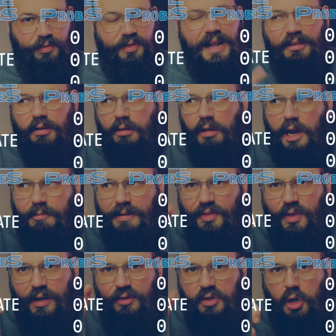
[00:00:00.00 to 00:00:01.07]
That's a lottery
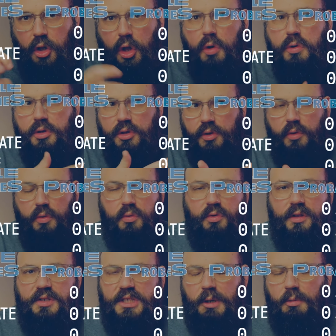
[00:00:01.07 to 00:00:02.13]
that is close to
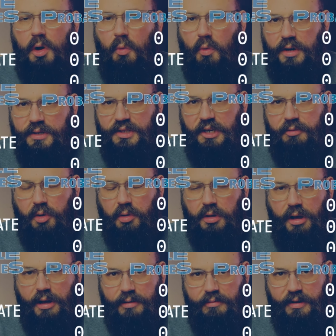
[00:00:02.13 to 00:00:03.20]
the zero, one, zero
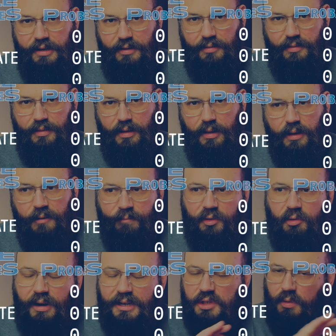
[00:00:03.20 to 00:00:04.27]
lottery,
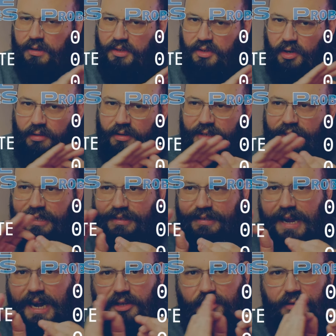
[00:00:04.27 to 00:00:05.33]
right? So uncertainty is
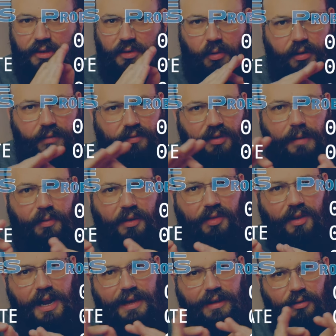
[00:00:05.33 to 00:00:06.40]
actually sort of something that
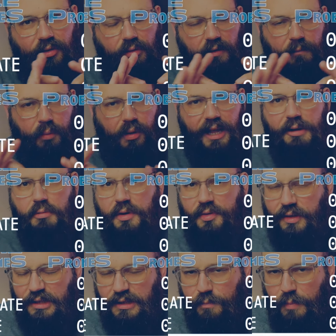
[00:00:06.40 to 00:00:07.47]
I can sort of play with
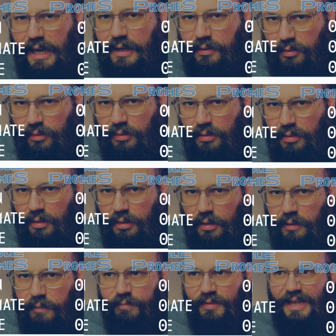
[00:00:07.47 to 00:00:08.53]
in space.
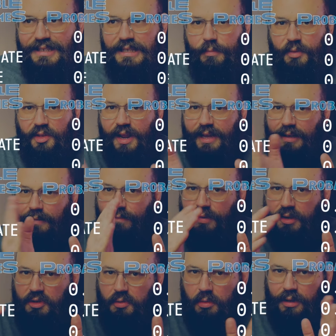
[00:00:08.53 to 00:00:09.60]
It's something that I can
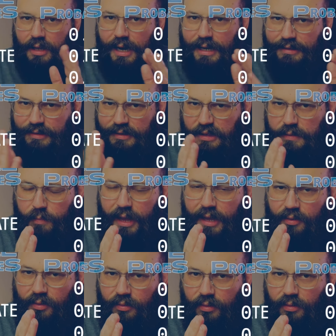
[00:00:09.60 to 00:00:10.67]
visualize in
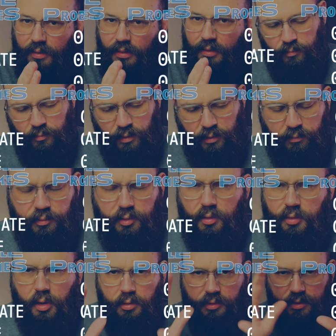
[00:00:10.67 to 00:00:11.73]
space. So
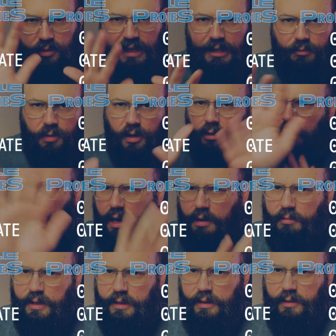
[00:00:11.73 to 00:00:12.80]
those, that's what a
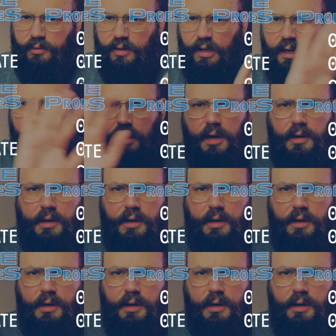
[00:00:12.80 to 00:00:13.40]
lottery is in an